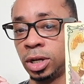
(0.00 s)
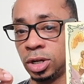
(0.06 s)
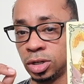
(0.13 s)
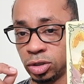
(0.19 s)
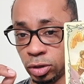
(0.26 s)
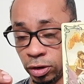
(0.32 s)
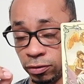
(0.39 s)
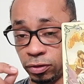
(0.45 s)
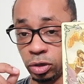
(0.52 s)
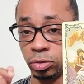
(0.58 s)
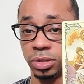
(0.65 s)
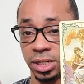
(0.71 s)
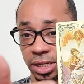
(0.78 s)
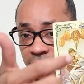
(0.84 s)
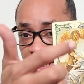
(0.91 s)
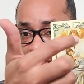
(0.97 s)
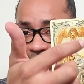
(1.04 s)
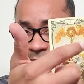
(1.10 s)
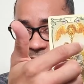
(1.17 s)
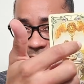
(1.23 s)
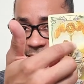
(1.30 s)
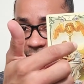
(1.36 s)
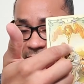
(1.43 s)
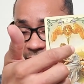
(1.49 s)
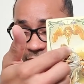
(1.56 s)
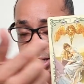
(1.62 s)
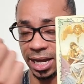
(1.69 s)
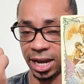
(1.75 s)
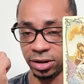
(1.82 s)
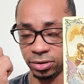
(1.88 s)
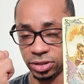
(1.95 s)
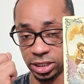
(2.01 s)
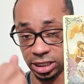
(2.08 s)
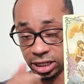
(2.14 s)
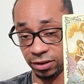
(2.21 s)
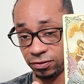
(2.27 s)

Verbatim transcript: So if you sustain this energy,